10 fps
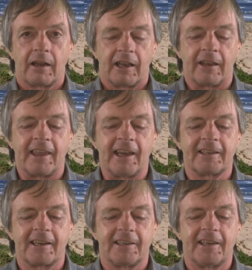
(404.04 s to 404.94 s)
It then
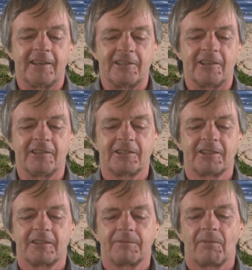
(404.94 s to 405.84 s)

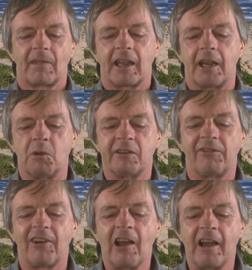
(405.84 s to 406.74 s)
continues, "He would
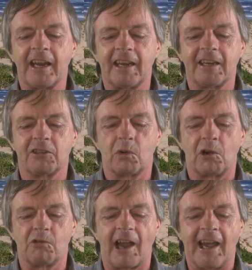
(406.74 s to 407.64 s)
fly into
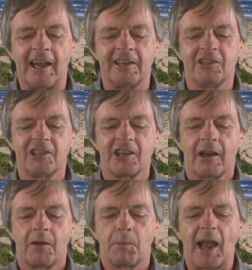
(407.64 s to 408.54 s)
a rage,
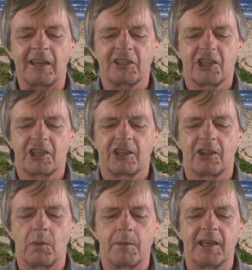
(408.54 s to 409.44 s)
punch
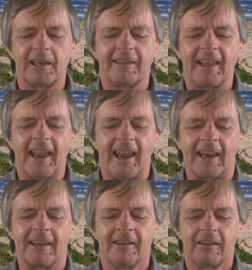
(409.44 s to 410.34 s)
the women in the
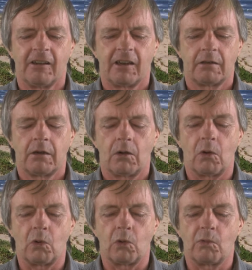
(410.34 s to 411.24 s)
head
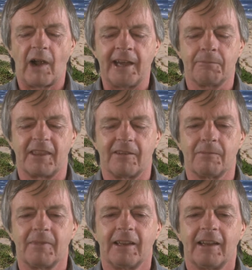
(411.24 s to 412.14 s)
or rape
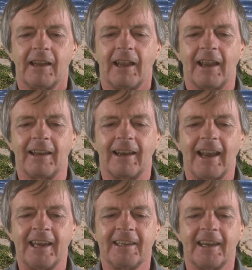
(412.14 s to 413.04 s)
them, and
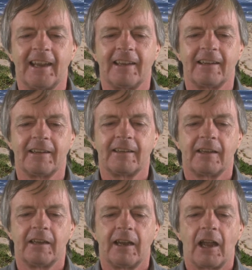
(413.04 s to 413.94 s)
later
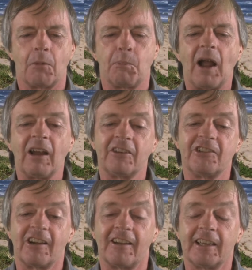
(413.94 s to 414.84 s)

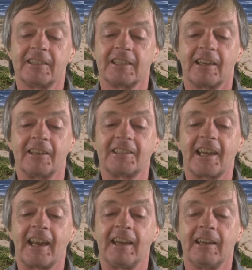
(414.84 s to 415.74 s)
apologise and
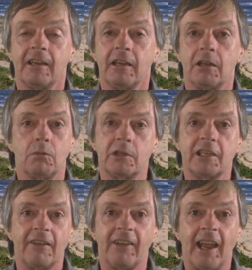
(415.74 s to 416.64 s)
say it would
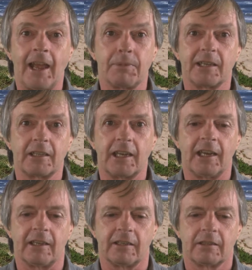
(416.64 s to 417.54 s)
never happen
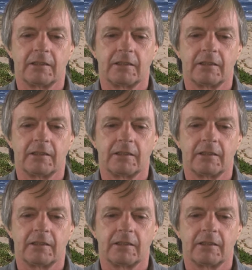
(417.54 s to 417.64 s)
again.